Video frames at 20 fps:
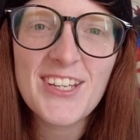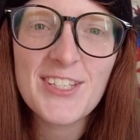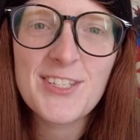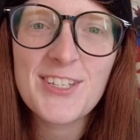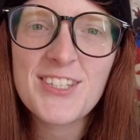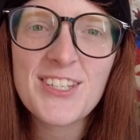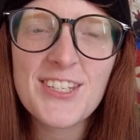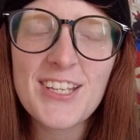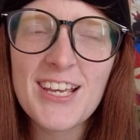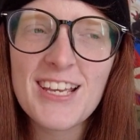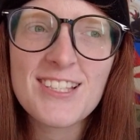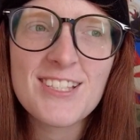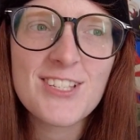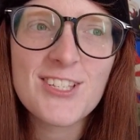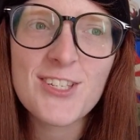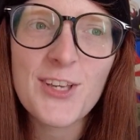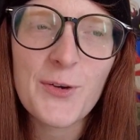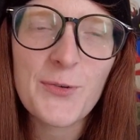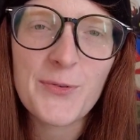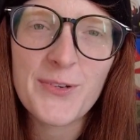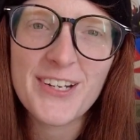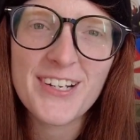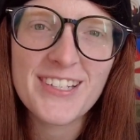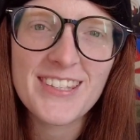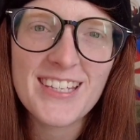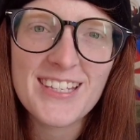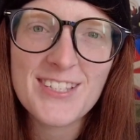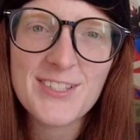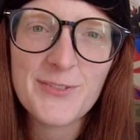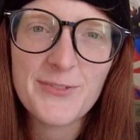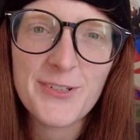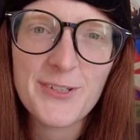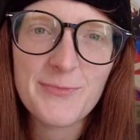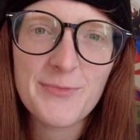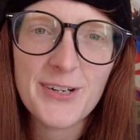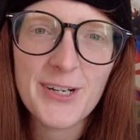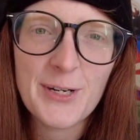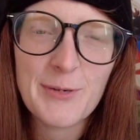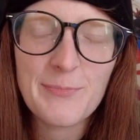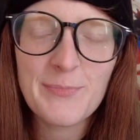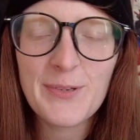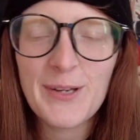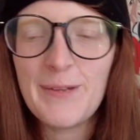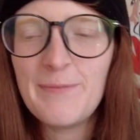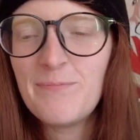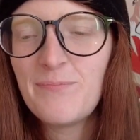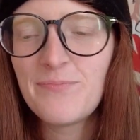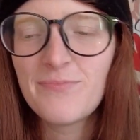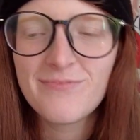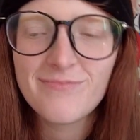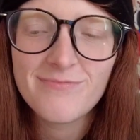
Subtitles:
It's just like, it's so weird. That's the weird part. But